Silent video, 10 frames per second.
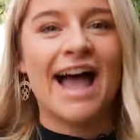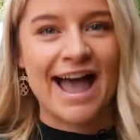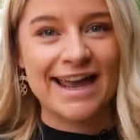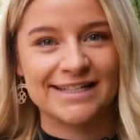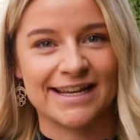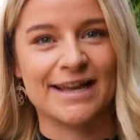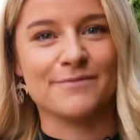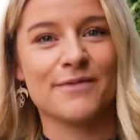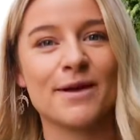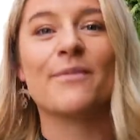Hey
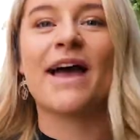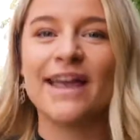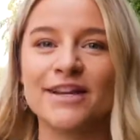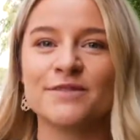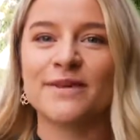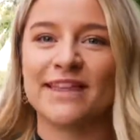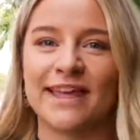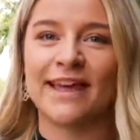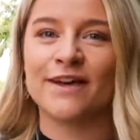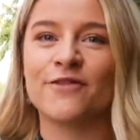team, Paige Smith
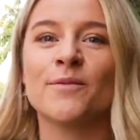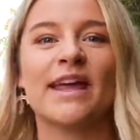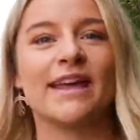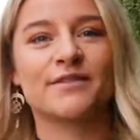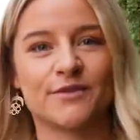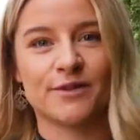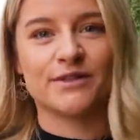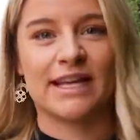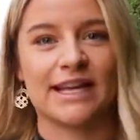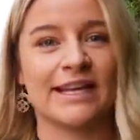here from Eves
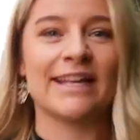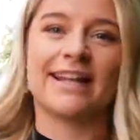Realty.